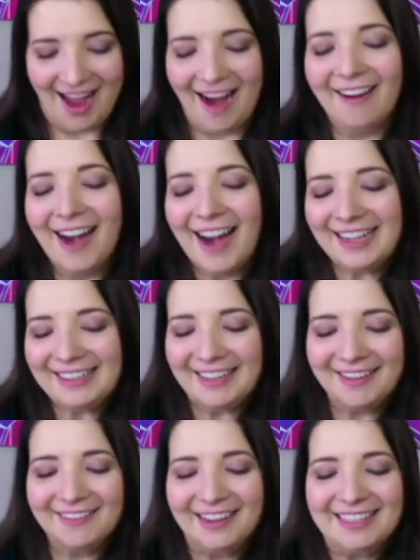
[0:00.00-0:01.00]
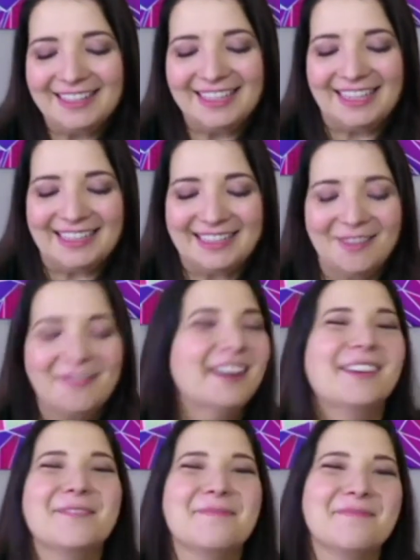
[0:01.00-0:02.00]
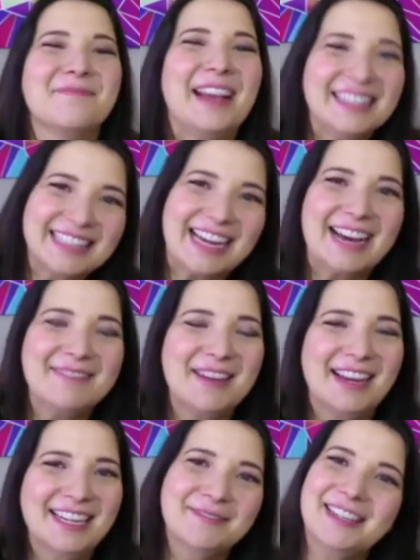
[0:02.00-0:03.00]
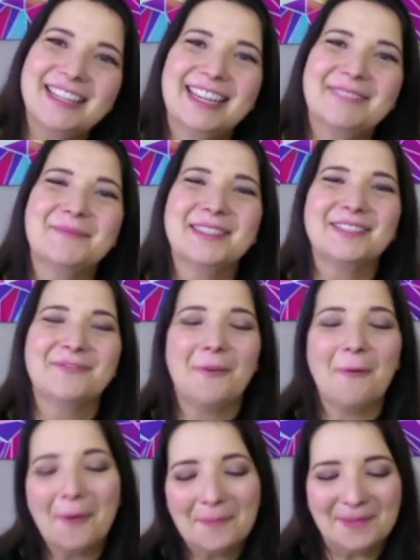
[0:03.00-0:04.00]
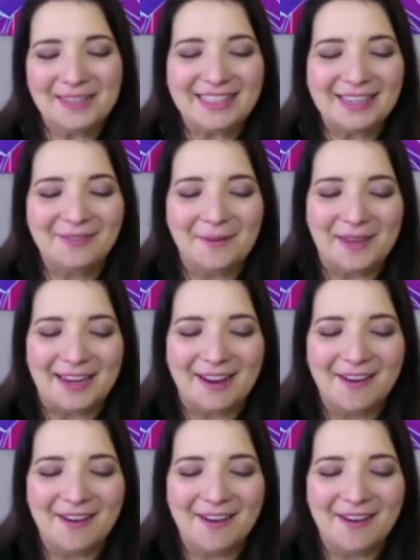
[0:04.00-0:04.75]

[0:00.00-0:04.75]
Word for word: All right, another question. So what are your best time management tips for busy women?